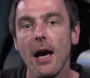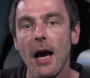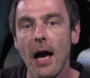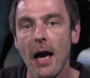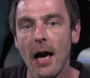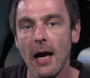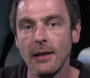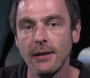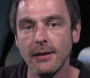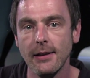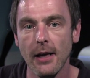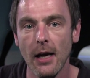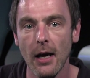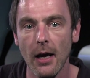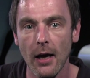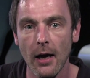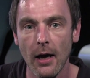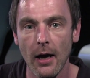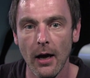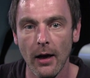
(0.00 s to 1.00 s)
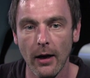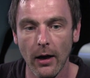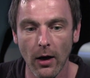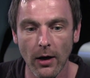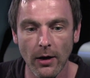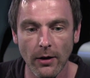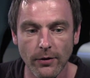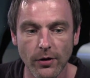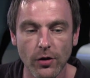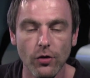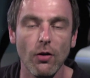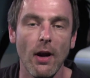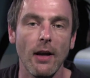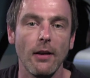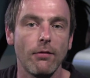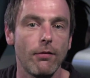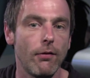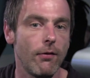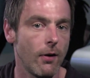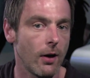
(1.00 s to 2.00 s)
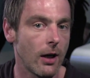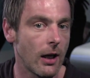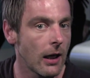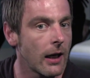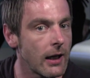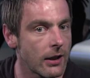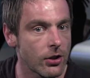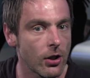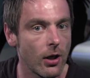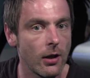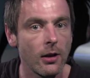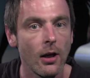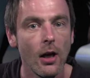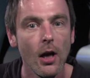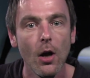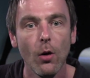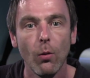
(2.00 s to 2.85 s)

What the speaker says: and a kind of strength of the collision,